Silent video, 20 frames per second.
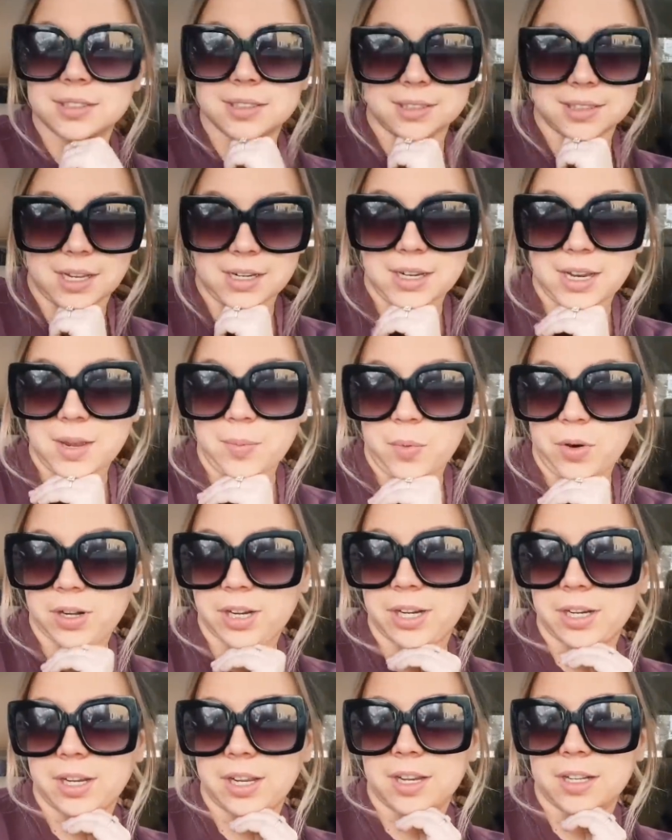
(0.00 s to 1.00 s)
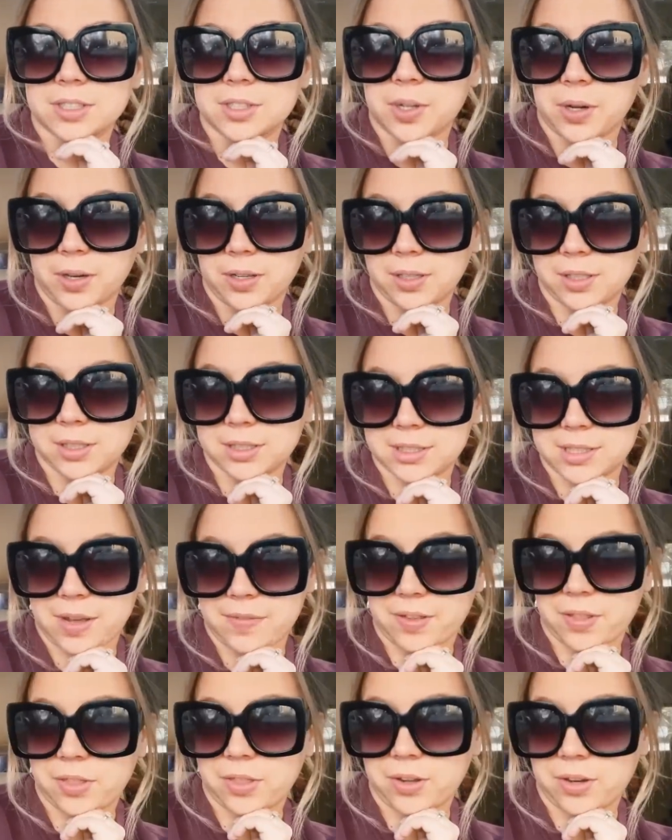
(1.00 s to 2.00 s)
Sunday morning. It is currently
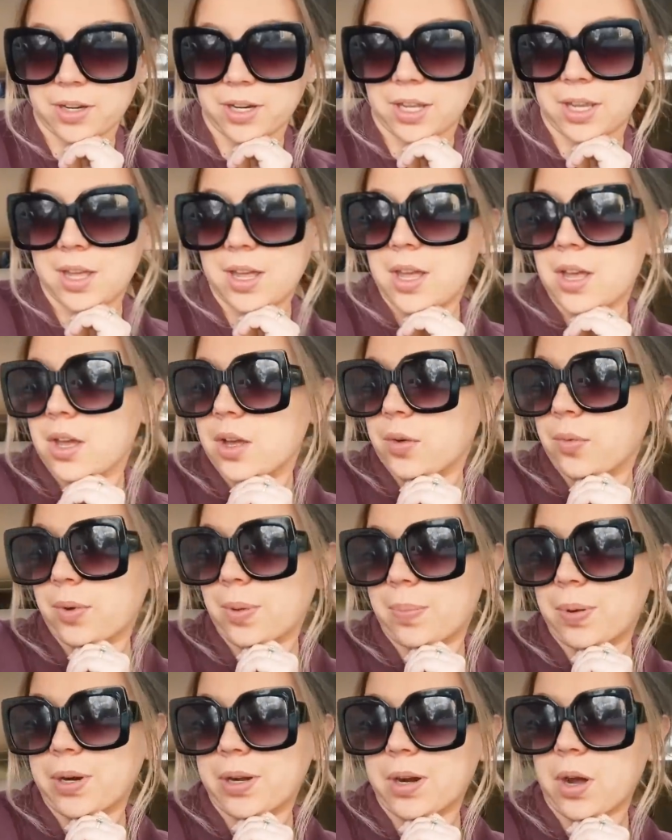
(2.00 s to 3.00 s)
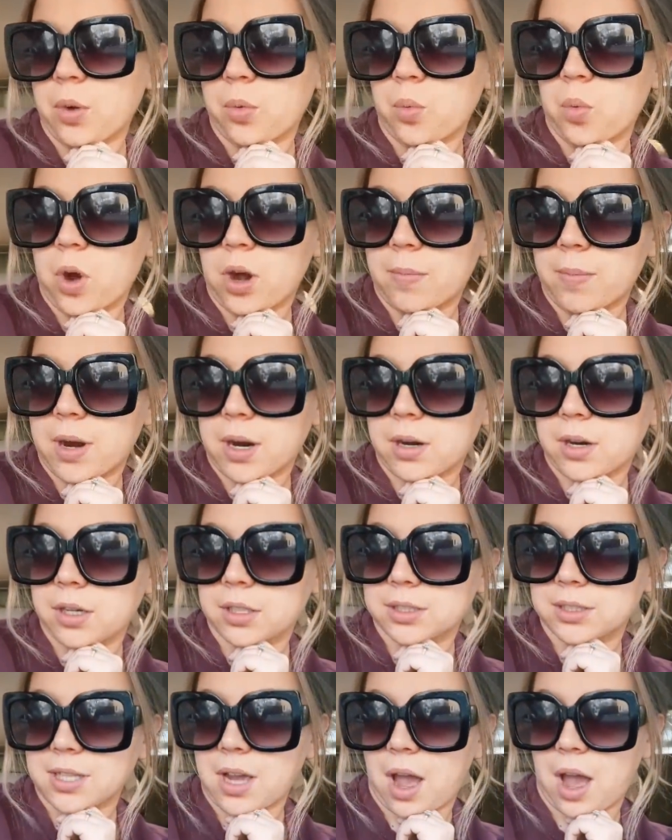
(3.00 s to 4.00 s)
7.30 we put a Walmart
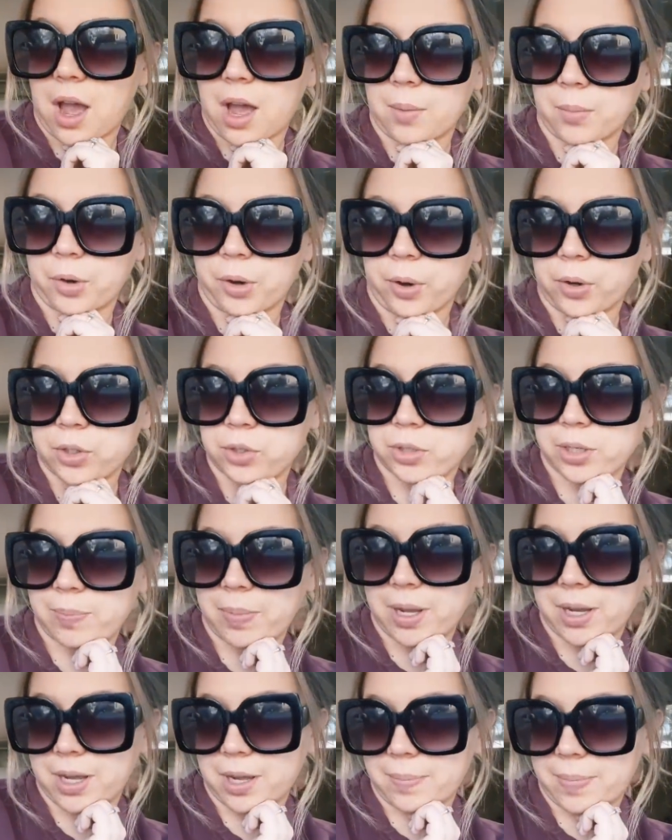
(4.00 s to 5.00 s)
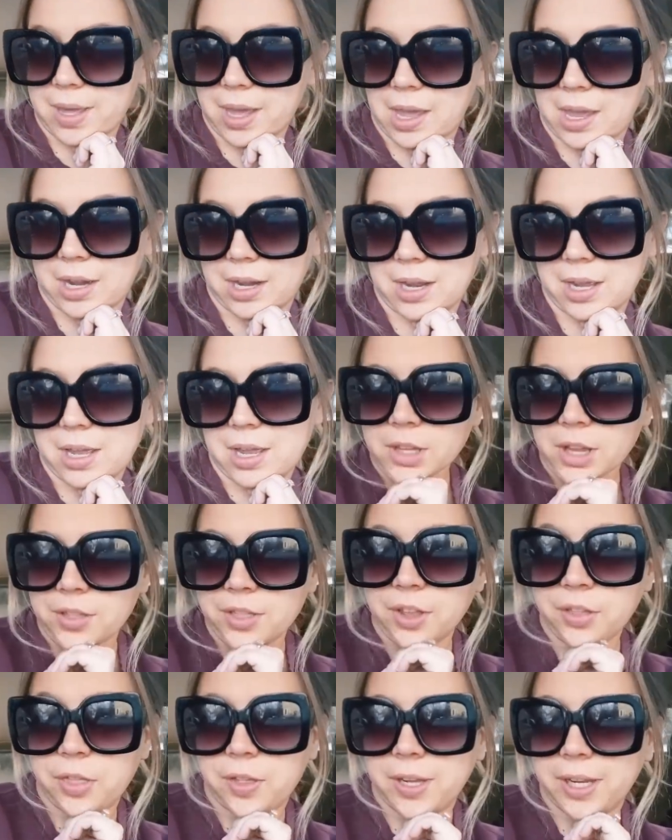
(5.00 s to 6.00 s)
um, grocery pickup in.
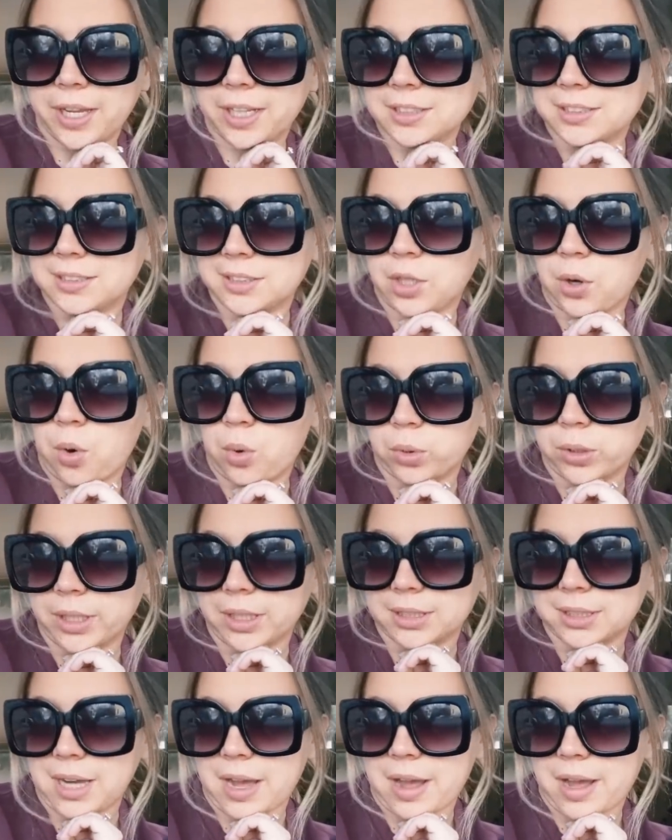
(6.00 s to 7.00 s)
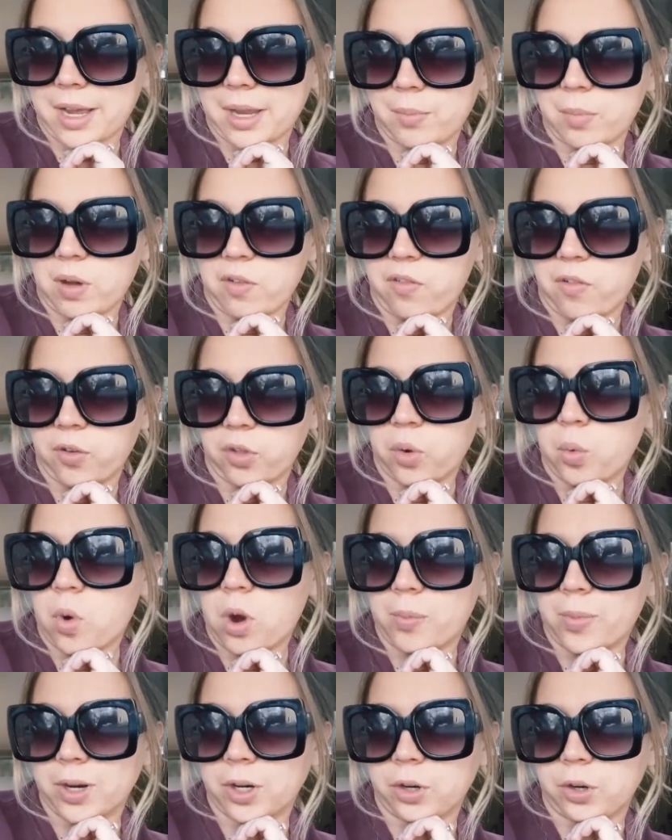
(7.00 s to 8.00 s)
The thing is, the only time for the
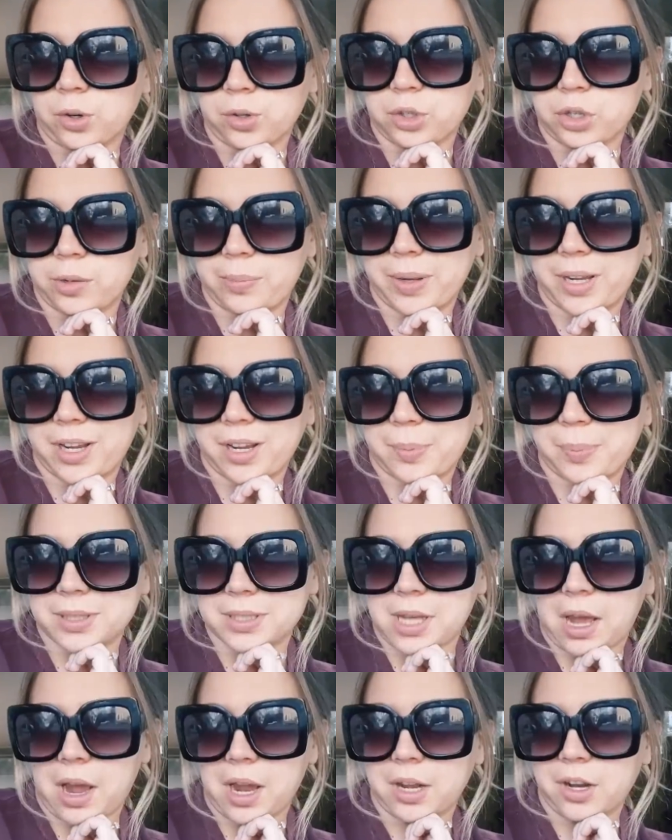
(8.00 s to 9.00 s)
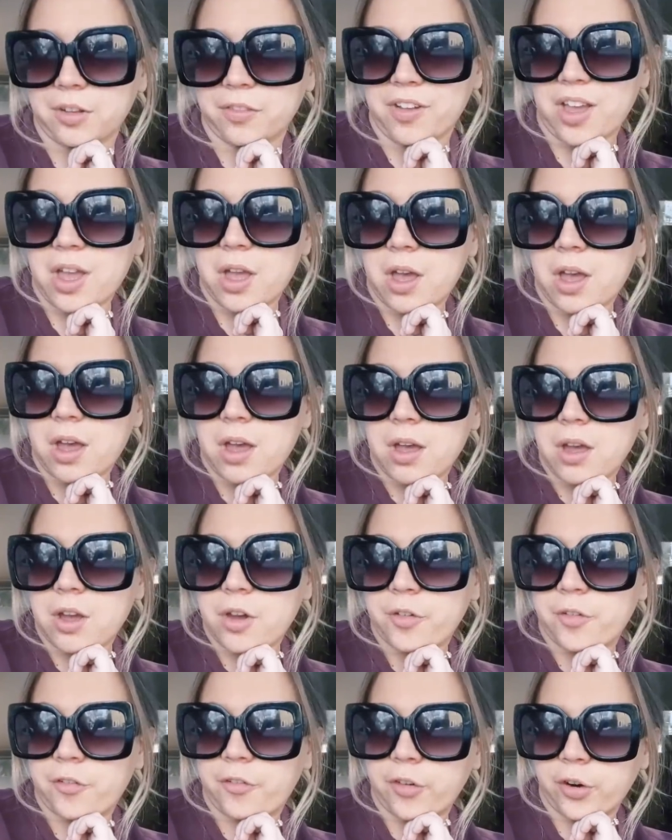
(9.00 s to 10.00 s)
Walmart grocery pickup is kind of
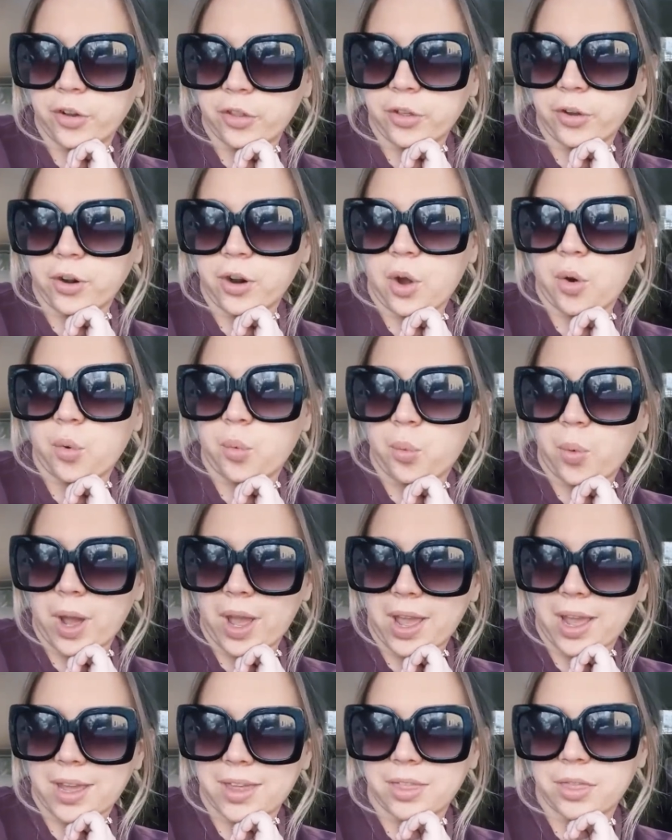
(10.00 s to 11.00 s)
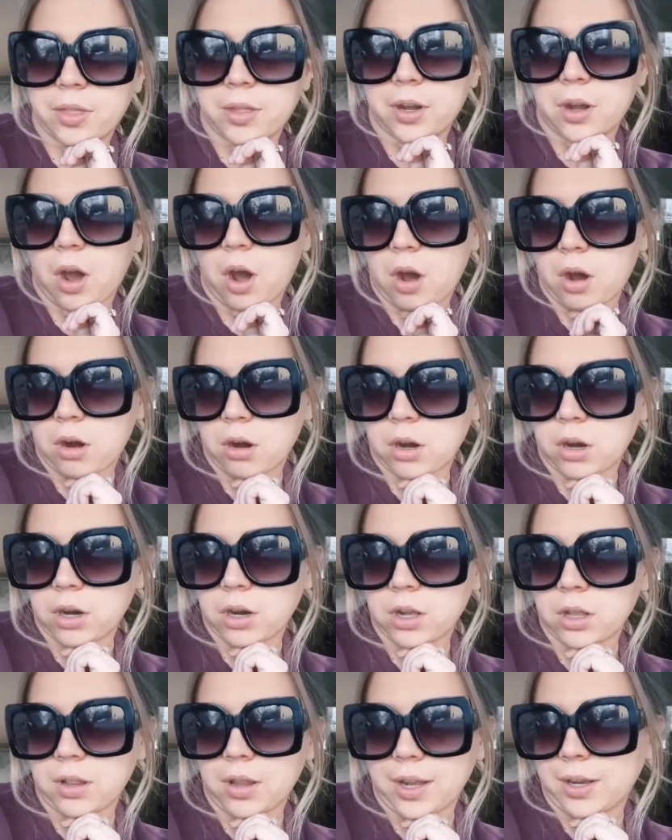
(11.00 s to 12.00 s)
further away than
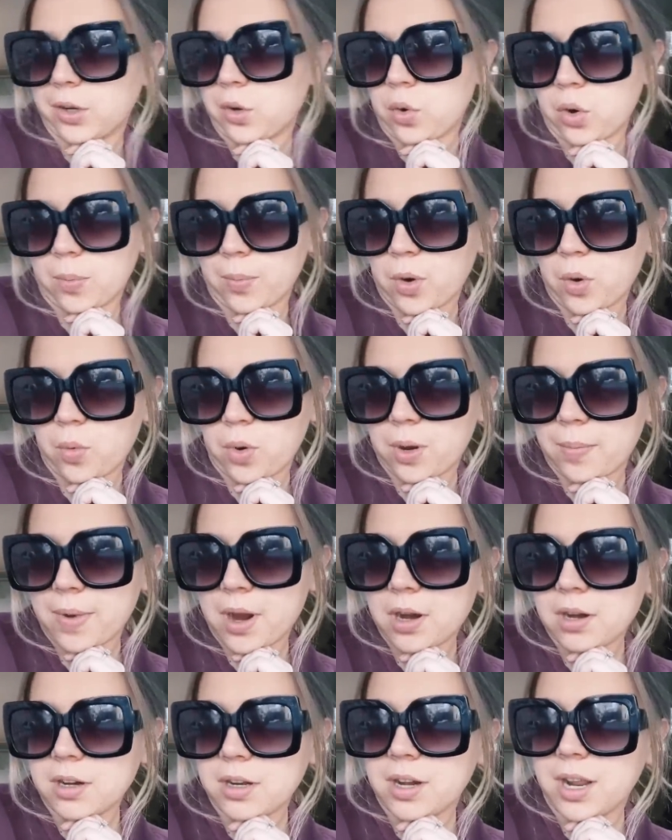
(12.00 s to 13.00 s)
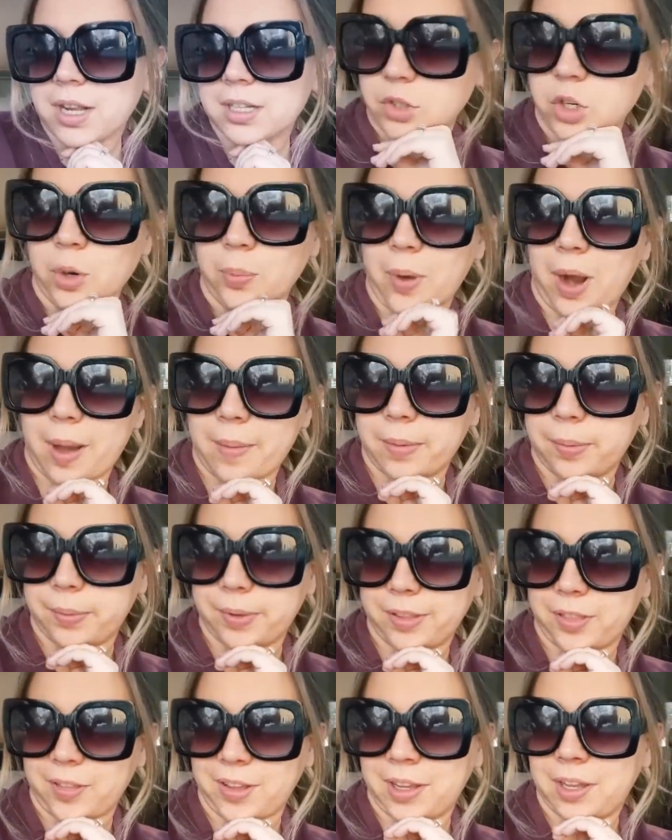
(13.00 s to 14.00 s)
our like normal Walmart. You're
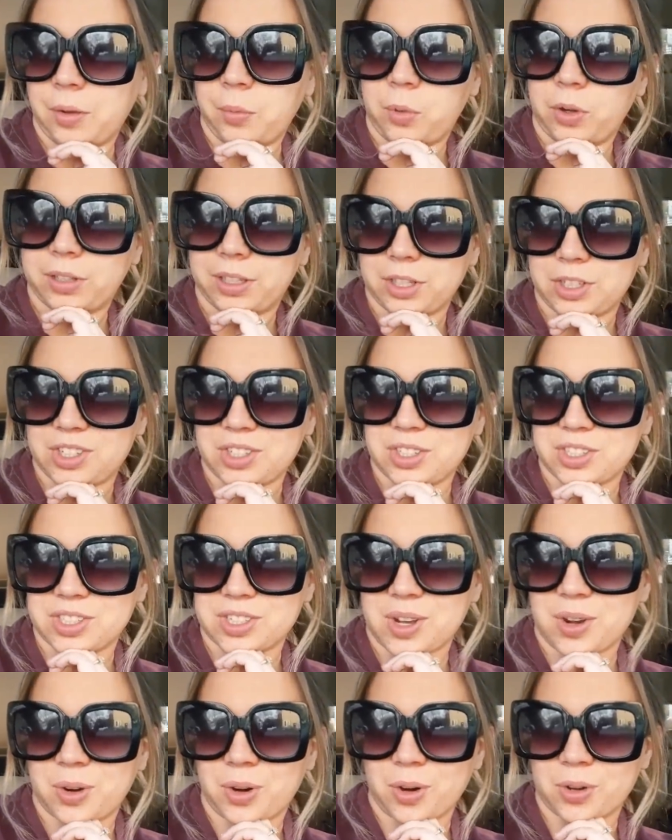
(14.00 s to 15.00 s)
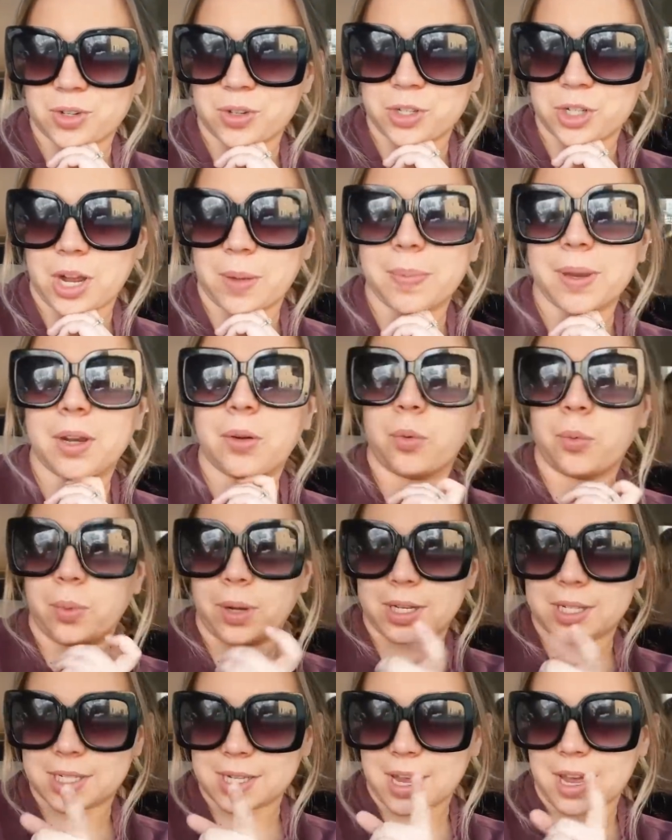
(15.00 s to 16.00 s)
probably thinking, well, didn't you just go grocery shopping?
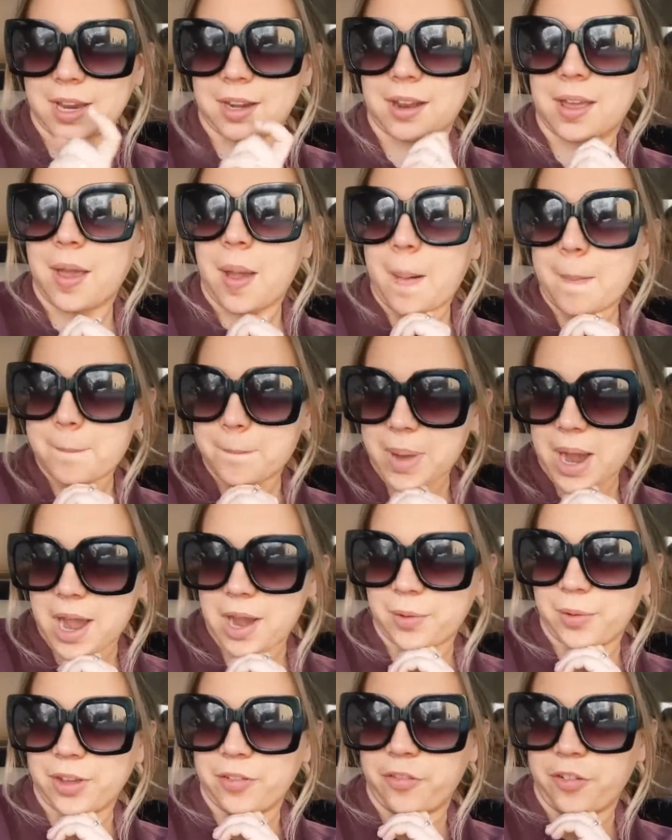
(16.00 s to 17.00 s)
We did, but we